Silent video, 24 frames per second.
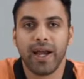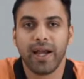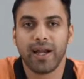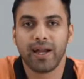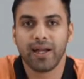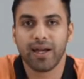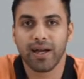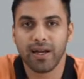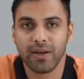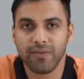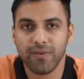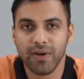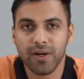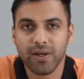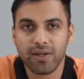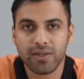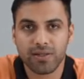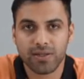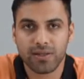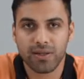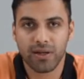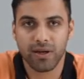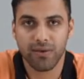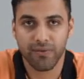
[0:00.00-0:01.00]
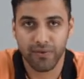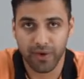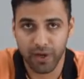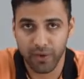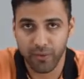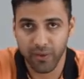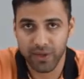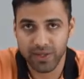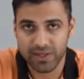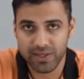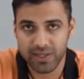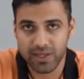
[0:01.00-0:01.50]
it converts a
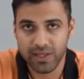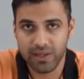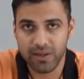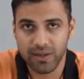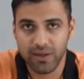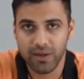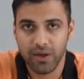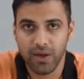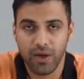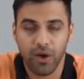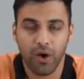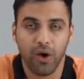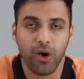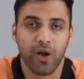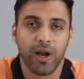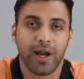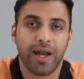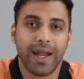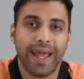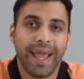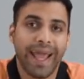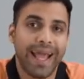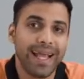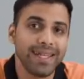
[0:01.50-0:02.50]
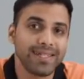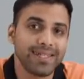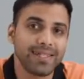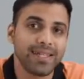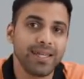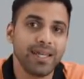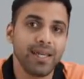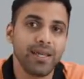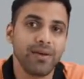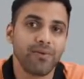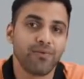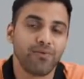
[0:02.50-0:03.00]
frequency or an
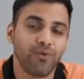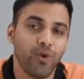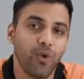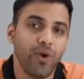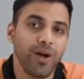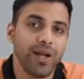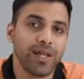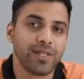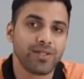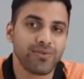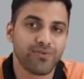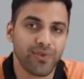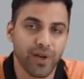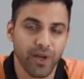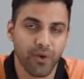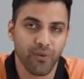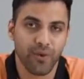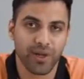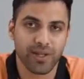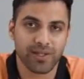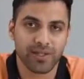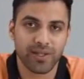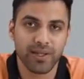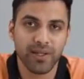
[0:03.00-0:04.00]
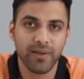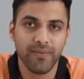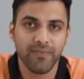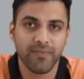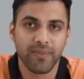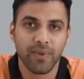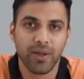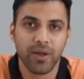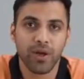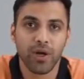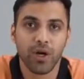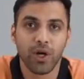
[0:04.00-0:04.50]
AC voltage frequency
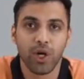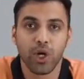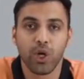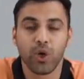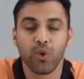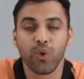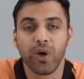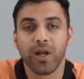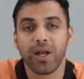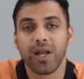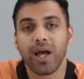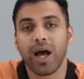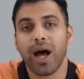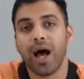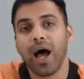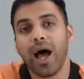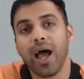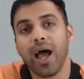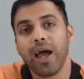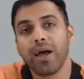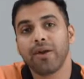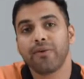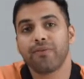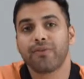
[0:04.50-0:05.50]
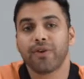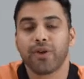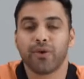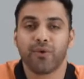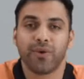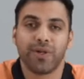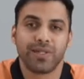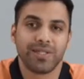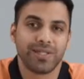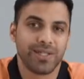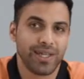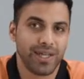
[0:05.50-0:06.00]
to an higher
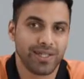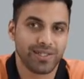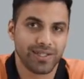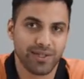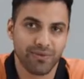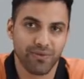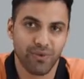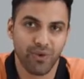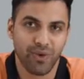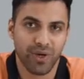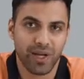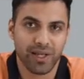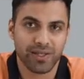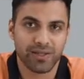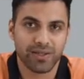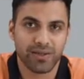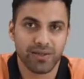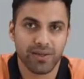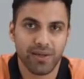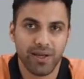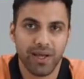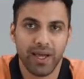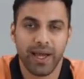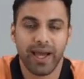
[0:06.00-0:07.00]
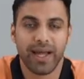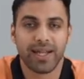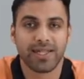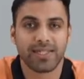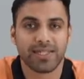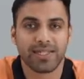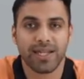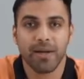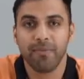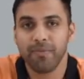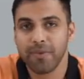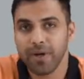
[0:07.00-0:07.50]
frequency AC voltage. And
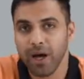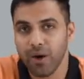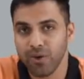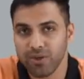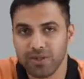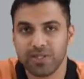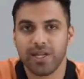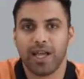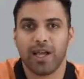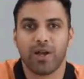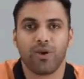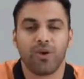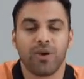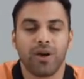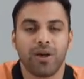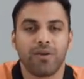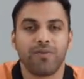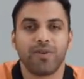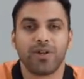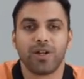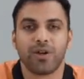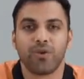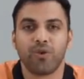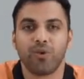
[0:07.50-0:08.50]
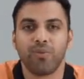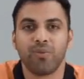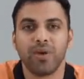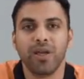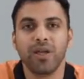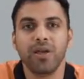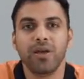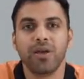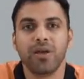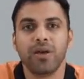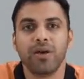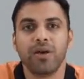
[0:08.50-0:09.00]
step-down cycloconverter would
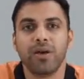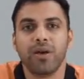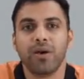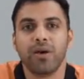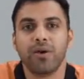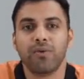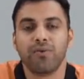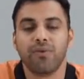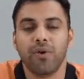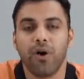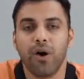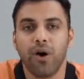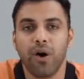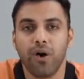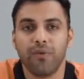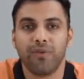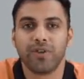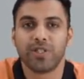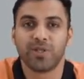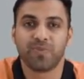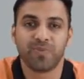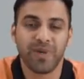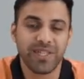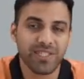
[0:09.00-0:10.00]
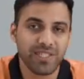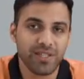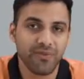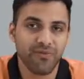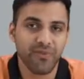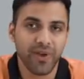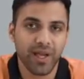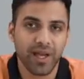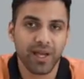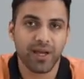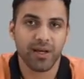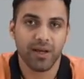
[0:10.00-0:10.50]
be of a
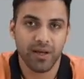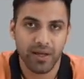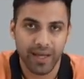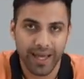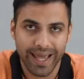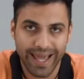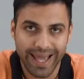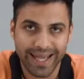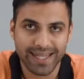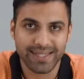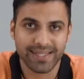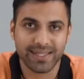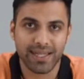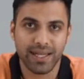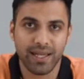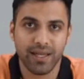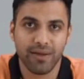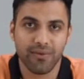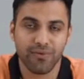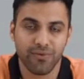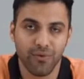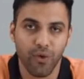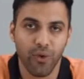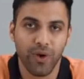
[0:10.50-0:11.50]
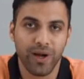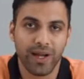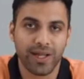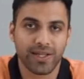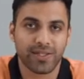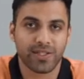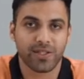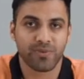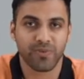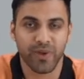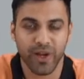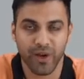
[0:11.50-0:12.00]
specific AC
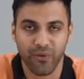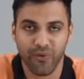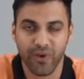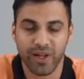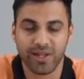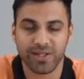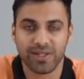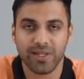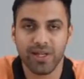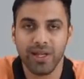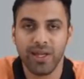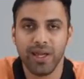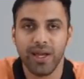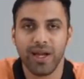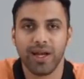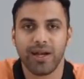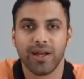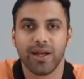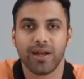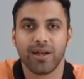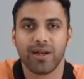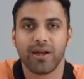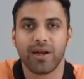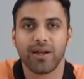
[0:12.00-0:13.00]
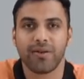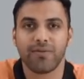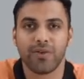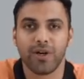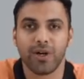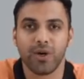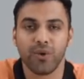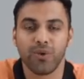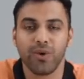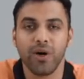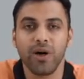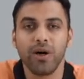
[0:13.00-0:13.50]
voltage frequency, it can
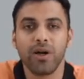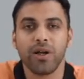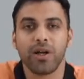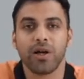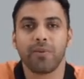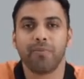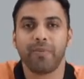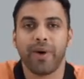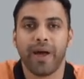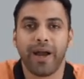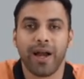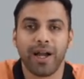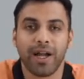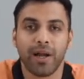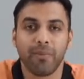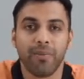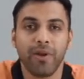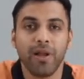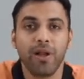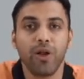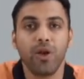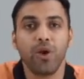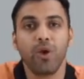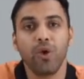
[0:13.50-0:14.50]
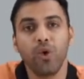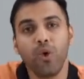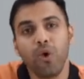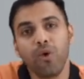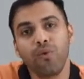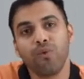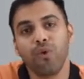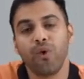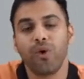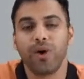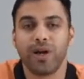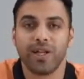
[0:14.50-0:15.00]
convert to a comparatively low
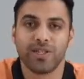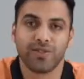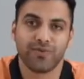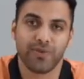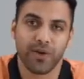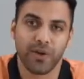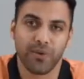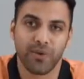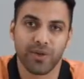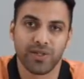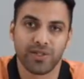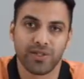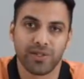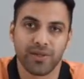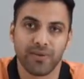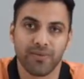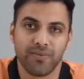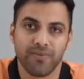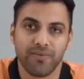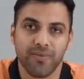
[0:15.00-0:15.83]
voltage frequency.